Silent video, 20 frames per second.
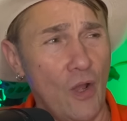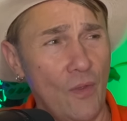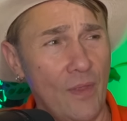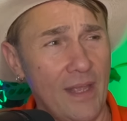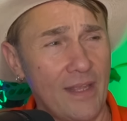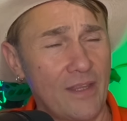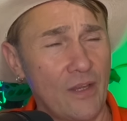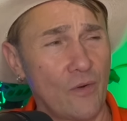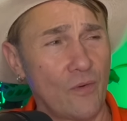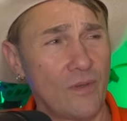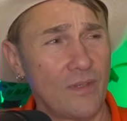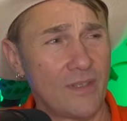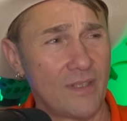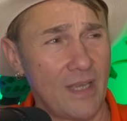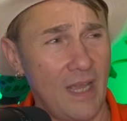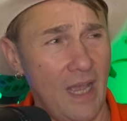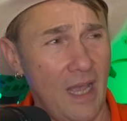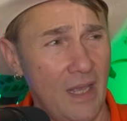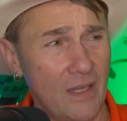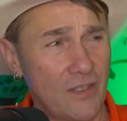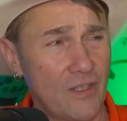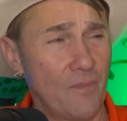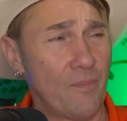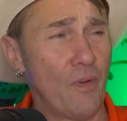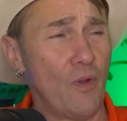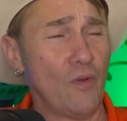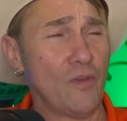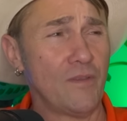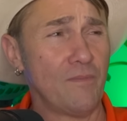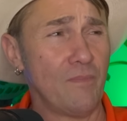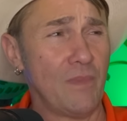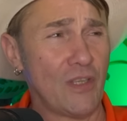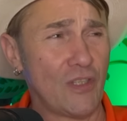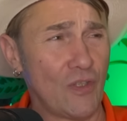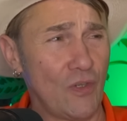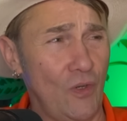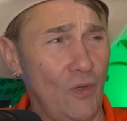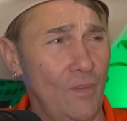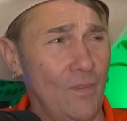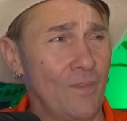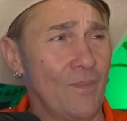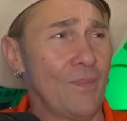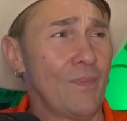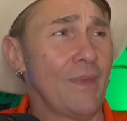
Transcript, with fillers: that there was a supposed missile